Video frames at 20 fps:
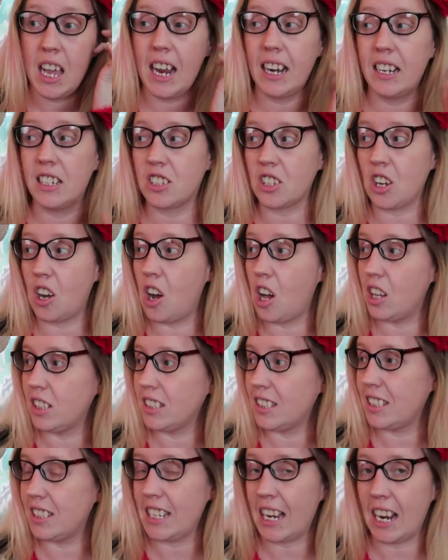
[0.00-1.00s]
and it's all
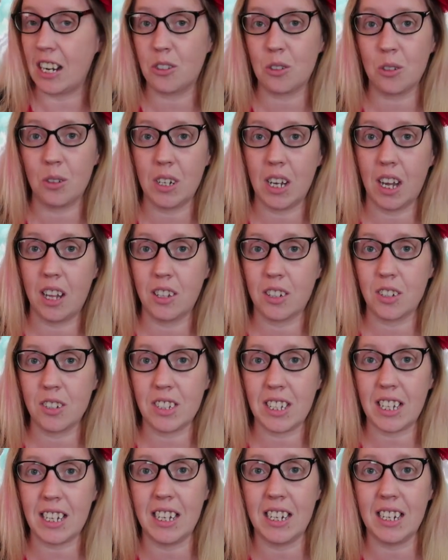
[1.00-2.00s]
in the natural
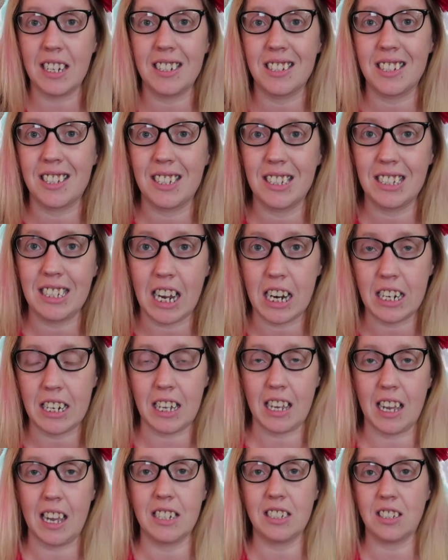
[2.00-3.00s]
colors. It is
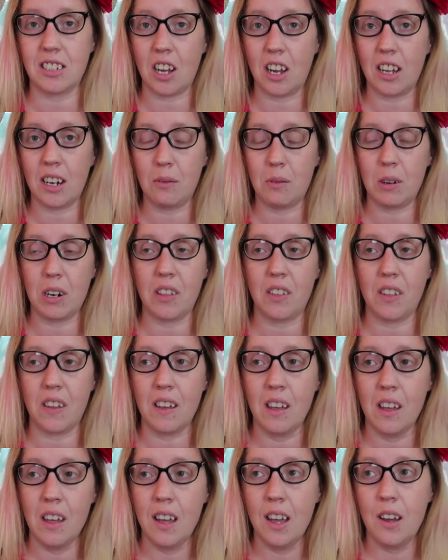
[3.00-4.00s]
stunning. I saw it at one of
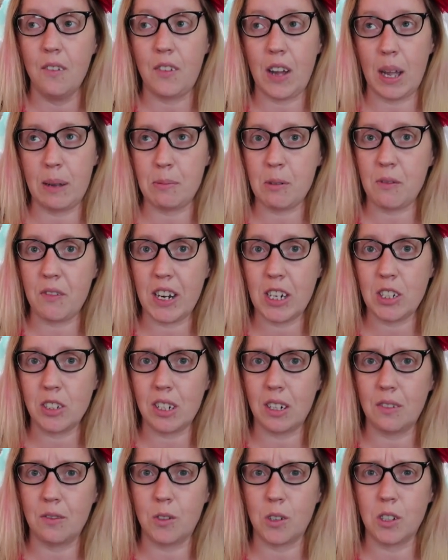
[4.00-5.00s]
the fiber fairs.
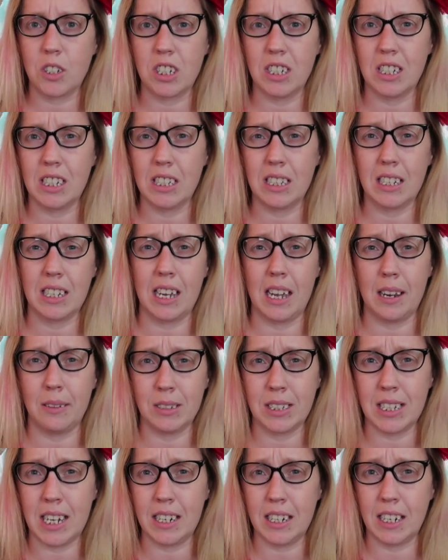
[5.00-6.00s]
Unfortunately, I
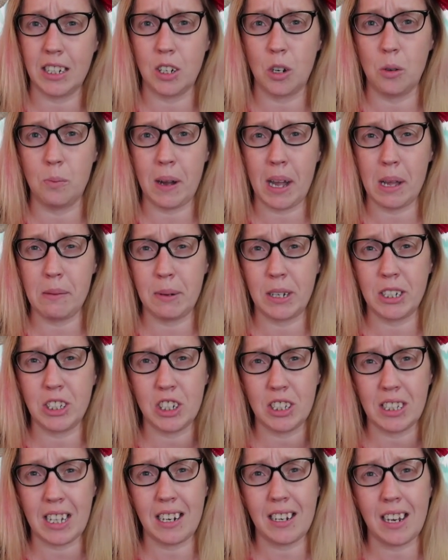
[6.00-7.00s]
was on a no-buy
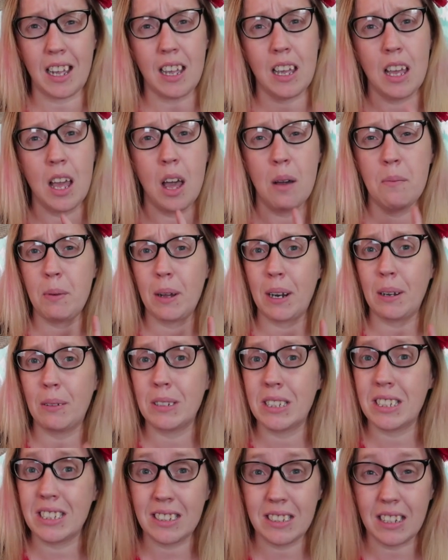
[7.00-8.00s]
budget that day, but it
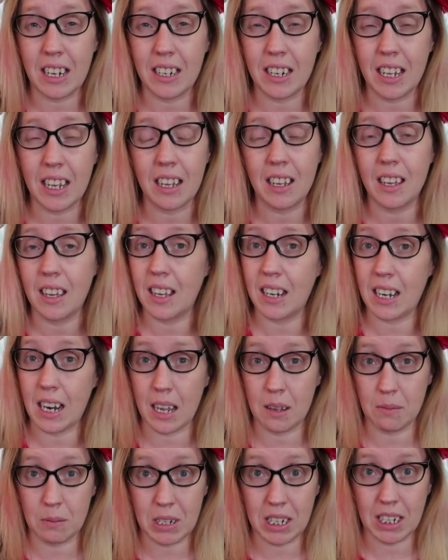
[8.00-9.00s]
was stunning, and
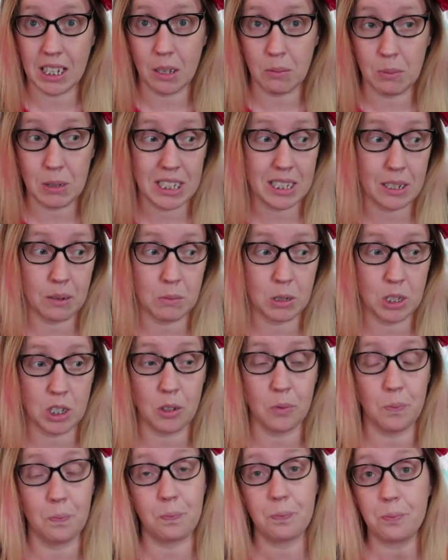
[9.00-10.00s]
I am going to get me some
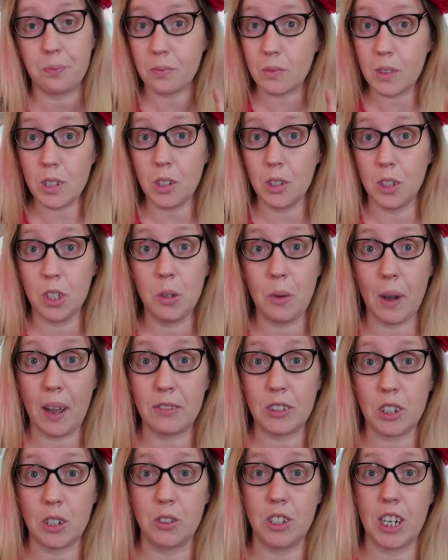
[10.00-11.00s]
soon. You
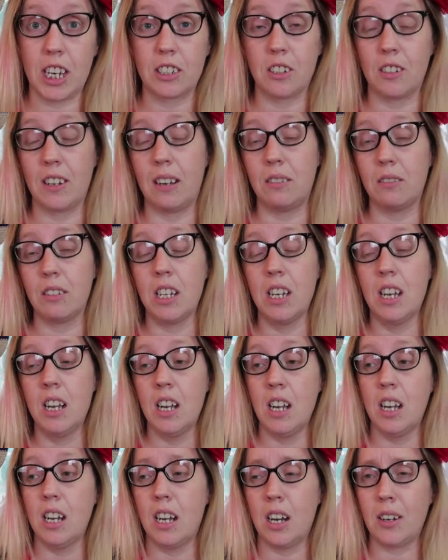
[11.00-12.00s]
have to go check her out.
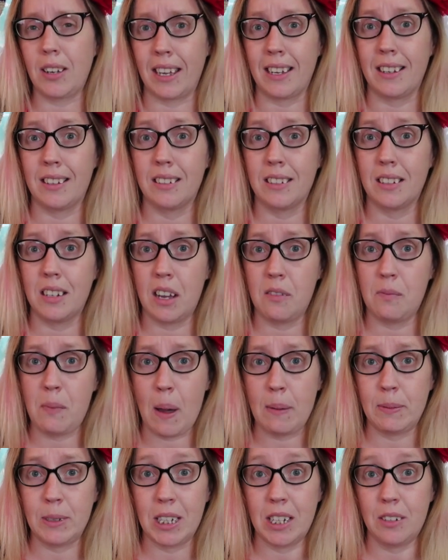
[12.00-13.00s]
Okay, I've
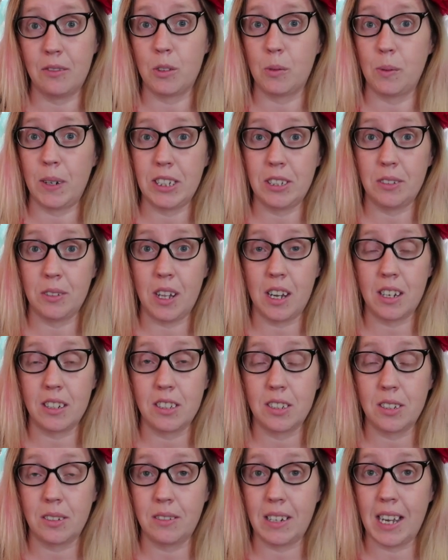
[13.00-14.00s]
babbled on for way too long,
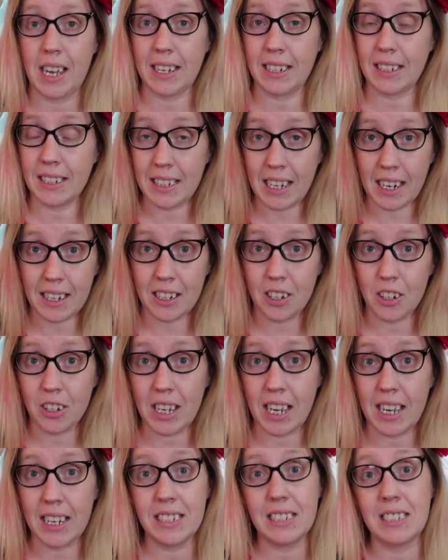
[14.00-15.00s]
so I got to get out of here,
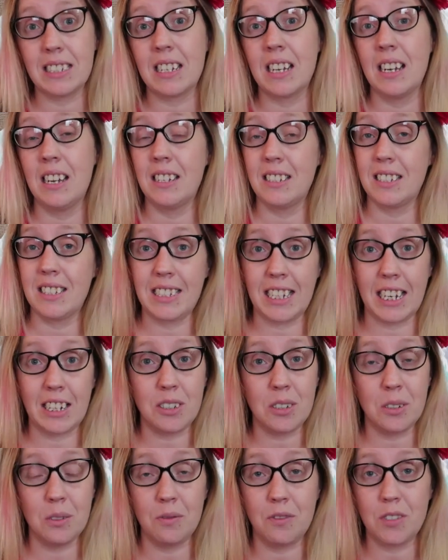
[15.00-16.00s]
guys. Stay
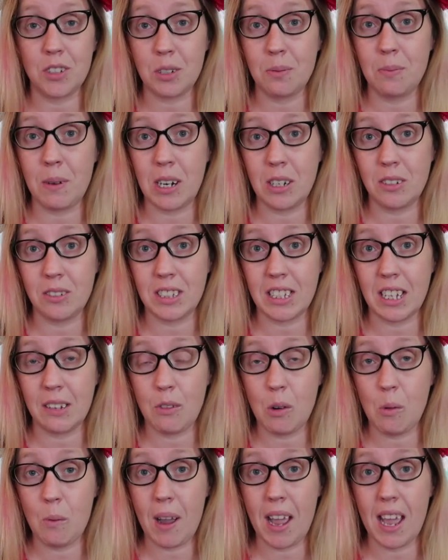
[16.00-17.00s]
tuned for tomorrow's
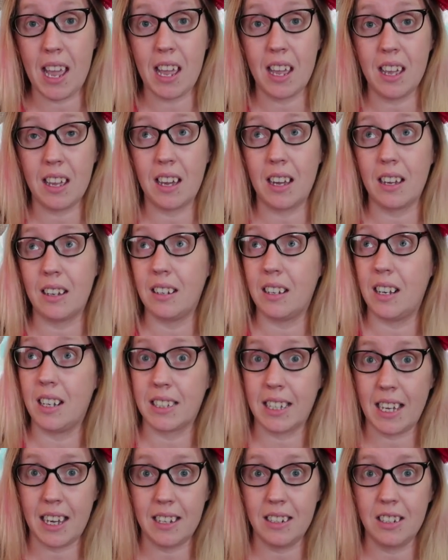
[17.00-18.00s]
giveaway.
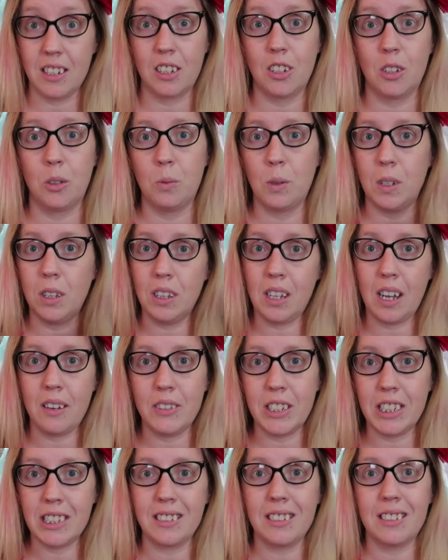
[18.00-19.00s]
Again, you will
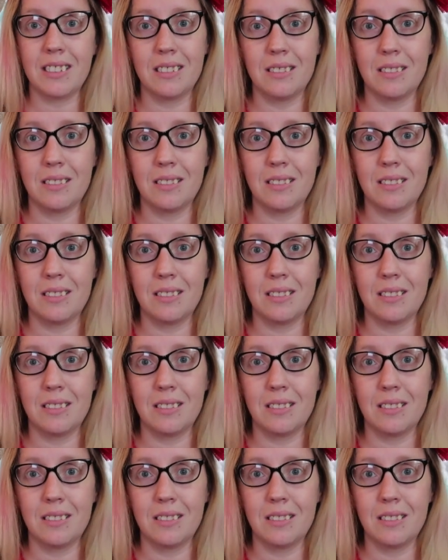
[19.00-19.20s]
love it.